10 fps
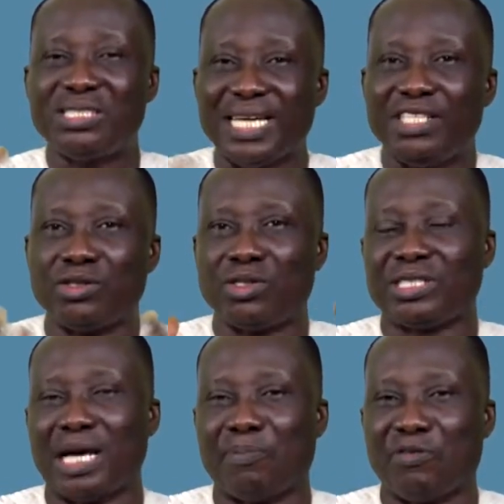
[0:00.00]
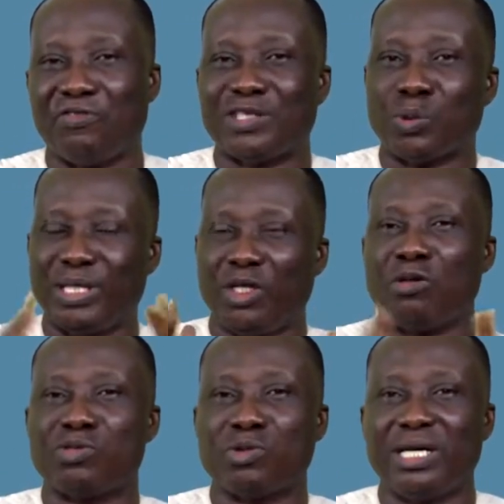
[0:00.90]
dangerous type of fat when it
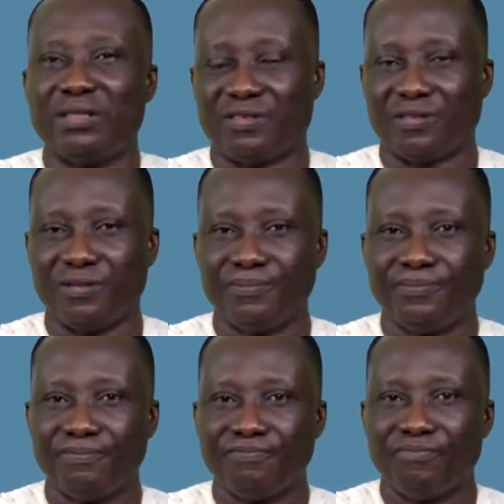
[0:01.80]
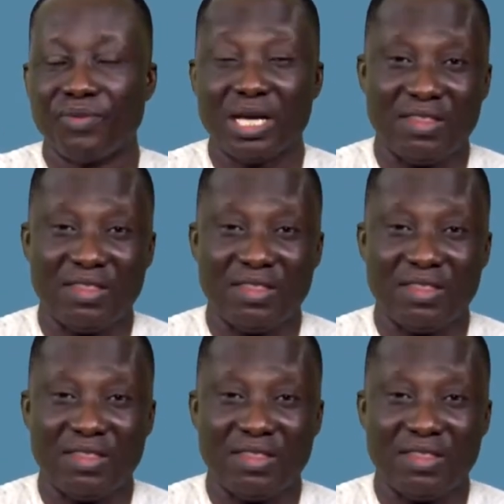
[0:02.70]
comes to health. And